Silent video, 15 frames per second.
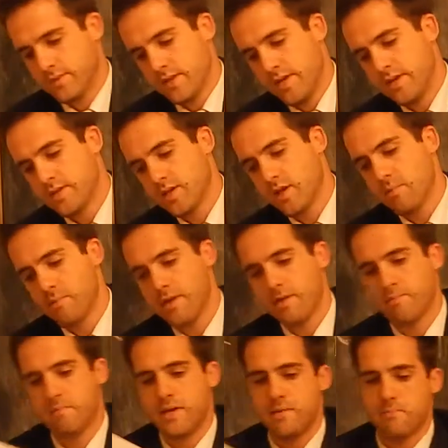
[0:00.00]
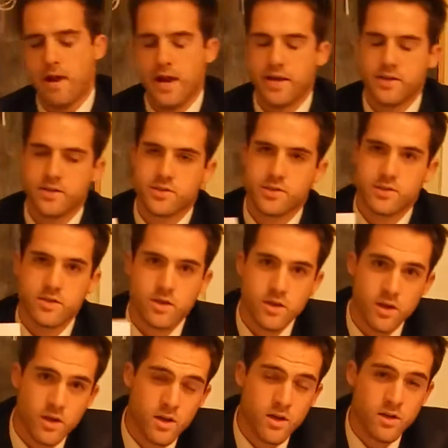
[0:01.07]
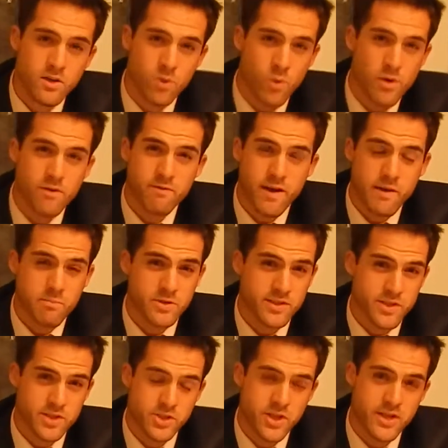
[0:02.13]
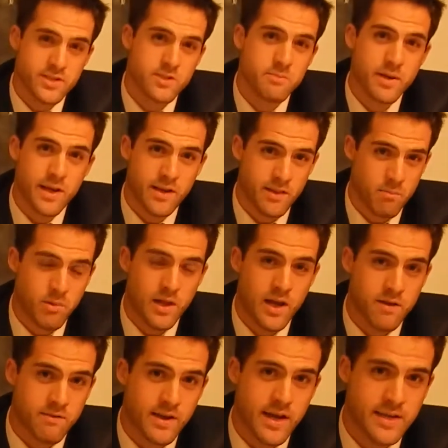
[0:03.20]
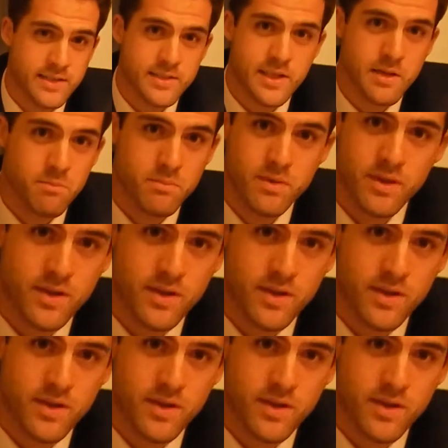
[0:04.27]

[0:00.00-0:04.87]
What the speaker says: a B minus, 25% chance of making the playoff kind of team.